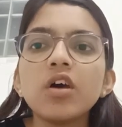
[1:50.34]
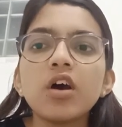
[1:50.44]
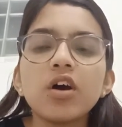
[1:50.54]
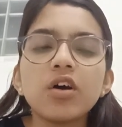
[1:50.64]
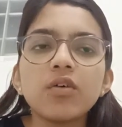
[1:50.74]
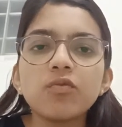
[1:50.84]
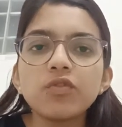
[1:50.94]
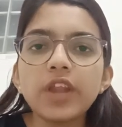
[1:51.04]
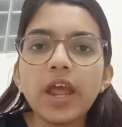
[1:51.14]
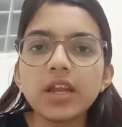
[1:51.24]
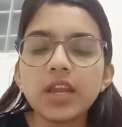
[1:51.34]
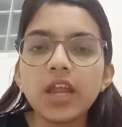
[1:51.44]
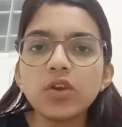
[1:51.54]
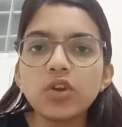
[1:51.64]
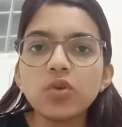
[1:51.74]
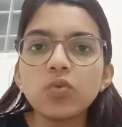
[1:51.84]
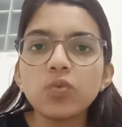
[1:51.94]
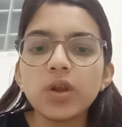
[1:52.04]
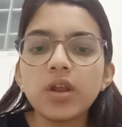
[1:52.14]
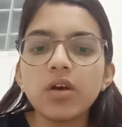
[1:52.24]
90 to
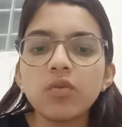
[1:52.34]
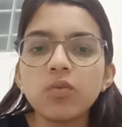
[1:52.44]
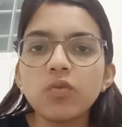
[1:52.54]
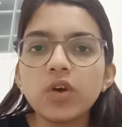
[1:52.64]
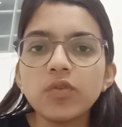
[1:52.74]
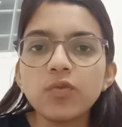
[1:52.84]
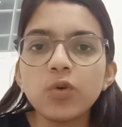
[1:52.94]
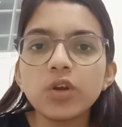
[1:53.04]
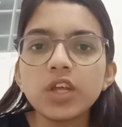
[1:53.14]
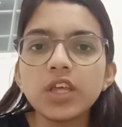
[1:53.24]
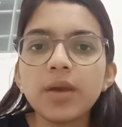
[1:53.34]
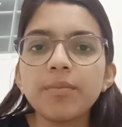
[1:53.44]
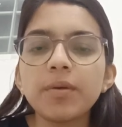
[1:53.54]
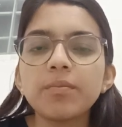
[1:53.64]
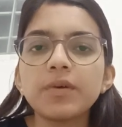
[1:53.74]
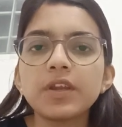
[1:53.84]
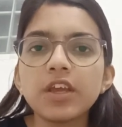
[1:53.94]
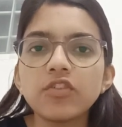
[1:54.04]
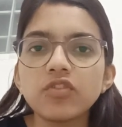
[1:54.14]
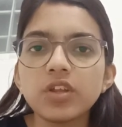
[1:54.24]
140 per
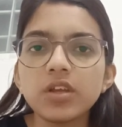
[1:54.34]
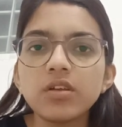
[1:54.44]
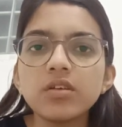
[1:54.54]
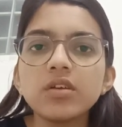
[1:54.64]
Hg.